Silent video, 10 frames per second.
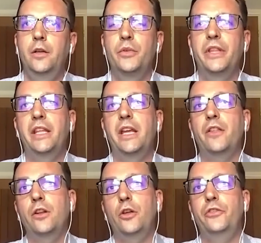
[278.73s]
But then the
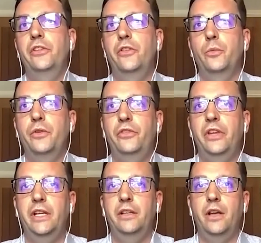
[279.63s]
other losses that we've
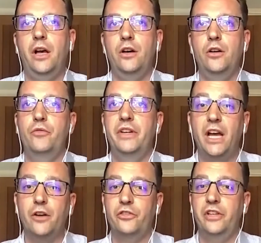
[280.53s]
seen are a
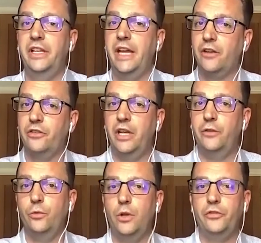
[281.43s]
reduction in the
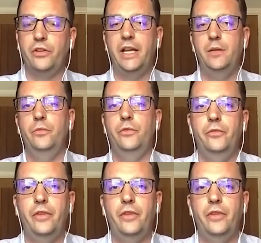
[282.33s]
accidental loss claims,